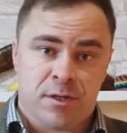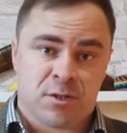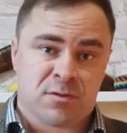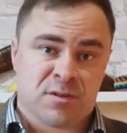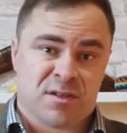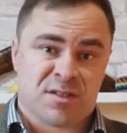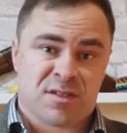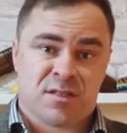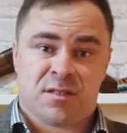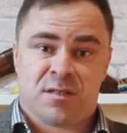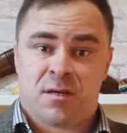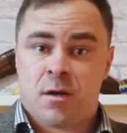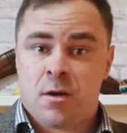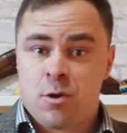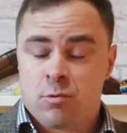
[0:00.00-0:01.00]
the
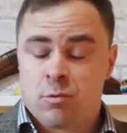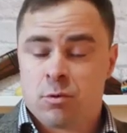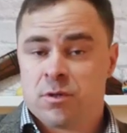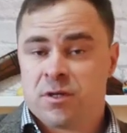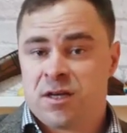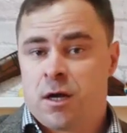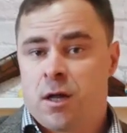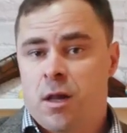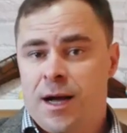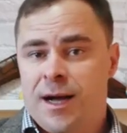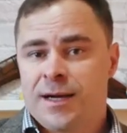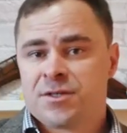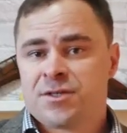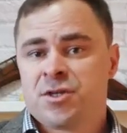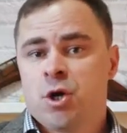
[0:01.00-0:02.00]
Etruscan ruling
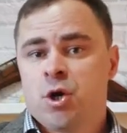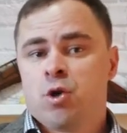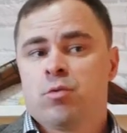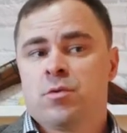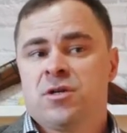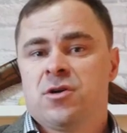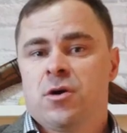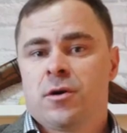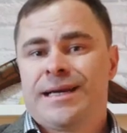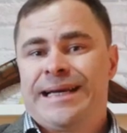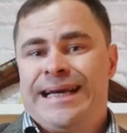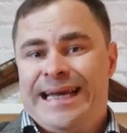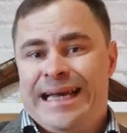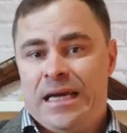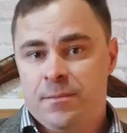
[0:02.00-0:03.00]
class
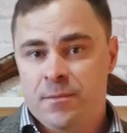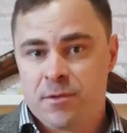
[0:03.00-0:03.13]
regarding